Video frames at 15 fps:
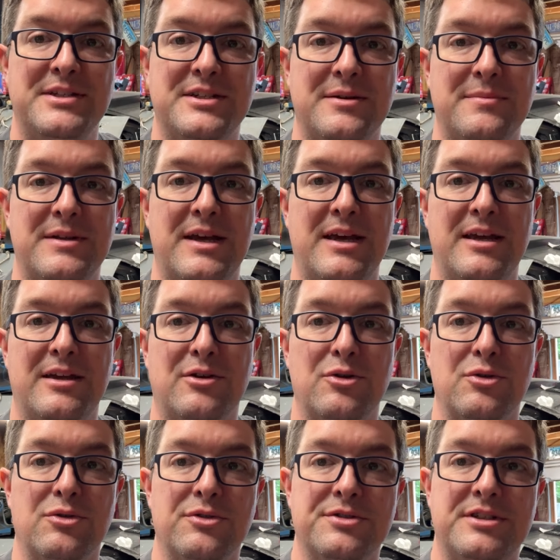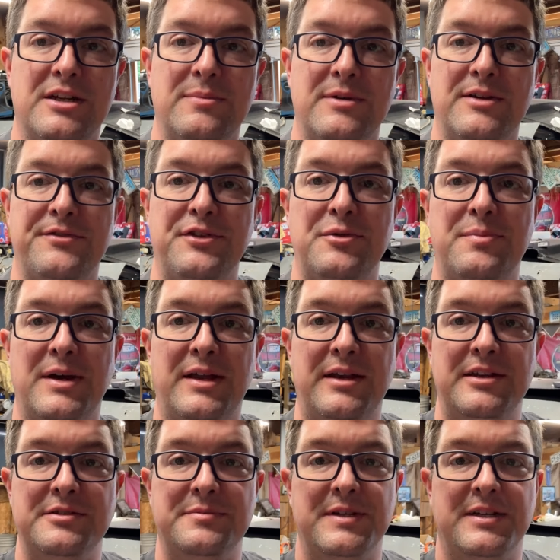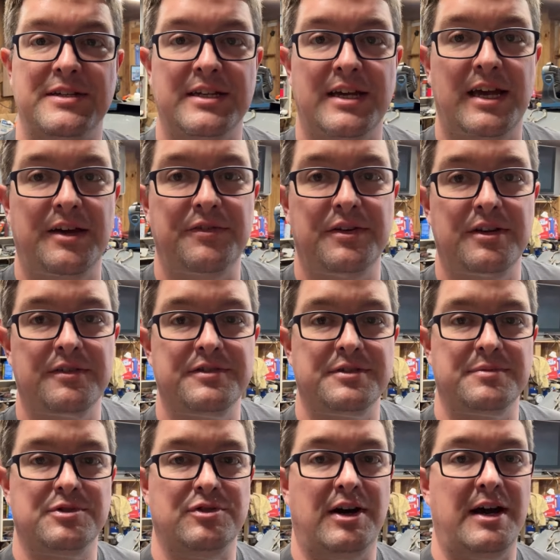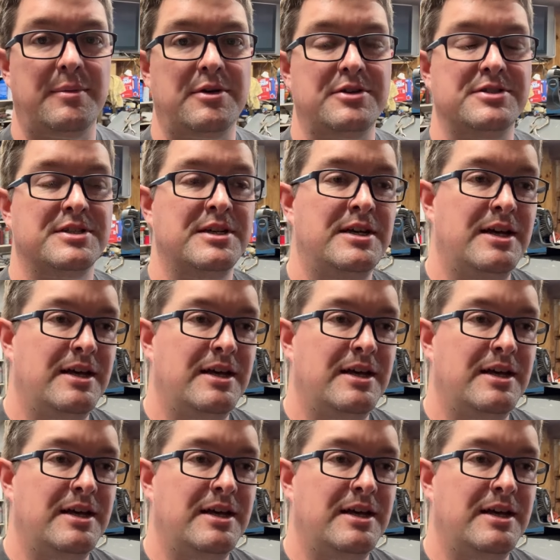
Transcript: someday Google will send me a few pennies because I have enough subscribers.